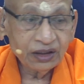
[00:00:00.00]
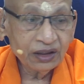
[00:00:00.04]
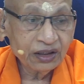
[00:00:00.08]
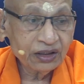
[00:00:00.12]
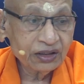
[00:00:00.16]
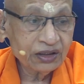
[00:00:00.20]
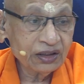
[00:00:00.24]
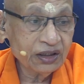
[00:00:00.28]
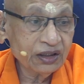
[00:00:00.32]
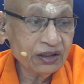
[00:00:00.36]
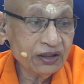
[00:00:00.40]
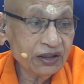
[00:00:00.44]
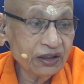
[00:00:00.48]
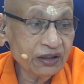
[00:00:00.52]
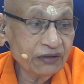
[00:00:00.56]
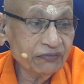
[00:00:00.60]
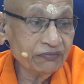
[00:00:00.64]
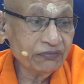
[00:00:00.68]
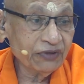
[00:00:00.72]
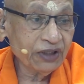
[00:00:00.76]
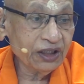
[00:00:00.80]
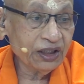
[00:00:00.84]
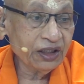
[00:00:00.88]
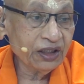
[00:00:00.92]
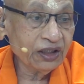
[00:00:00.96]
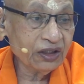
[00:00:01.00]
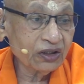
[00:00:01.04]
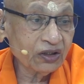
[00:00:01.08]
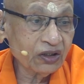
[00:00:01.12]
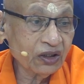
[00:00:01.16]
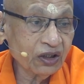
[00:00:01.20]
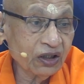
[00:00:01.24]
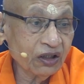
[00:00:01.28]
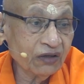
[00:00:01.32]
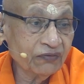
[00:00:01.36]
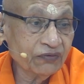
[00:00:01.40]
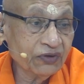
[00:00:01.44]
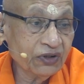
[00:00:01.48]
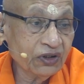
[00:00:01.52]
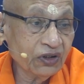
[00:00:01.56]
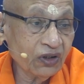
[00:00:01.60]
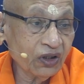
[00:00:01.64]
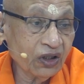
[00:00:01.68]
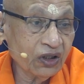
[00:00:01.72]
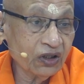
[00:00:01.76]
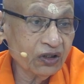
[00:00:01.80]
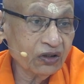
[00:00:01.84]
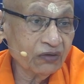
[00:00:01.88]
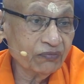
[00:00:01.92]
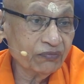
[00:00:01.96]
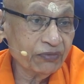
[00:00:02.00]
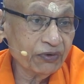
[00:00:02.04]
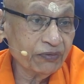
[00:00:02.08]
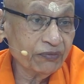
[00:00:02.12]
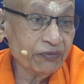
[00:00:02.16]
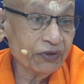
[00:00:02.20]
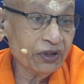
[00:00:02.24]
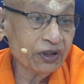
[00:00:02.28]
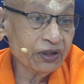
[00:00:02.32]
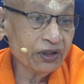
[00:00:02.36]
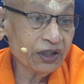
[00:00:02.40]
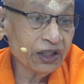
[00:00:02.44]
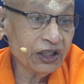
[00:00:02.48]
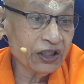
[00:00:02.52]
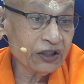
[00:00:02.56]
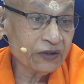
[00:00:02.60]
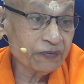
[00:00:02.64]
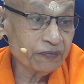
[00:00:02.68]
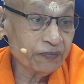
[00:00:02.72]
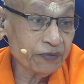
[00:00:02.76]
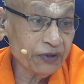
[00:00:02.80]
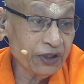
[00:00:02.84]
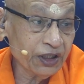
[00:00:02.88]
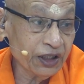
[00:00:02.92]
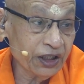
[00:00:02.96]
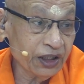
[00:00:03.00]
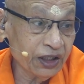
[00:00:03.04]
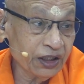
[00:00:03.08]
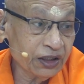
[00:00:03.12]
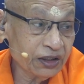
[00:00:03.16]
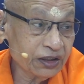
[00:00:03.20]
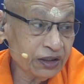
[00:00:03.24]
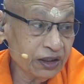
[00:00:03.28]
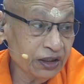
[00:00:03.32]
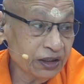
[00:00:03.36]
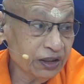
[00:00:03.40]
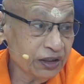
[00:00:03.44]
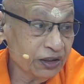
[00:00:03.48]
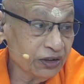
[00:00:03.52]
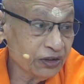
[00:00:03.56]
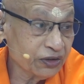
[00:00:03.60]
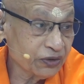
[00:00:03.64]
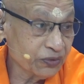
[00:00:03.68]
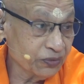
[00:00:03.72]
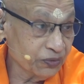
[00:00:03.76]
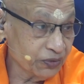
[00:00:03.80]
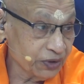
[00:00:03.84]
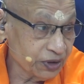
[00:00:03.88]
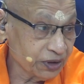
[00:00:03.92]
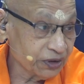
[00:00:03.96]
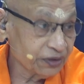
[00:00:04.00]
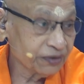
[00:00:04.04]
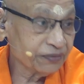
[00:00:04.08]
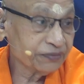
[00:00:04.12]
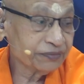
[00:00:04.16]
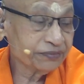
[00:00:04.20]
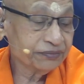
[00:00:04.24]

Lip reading: ascertainment of the knowledge of Brahman takes place in the student,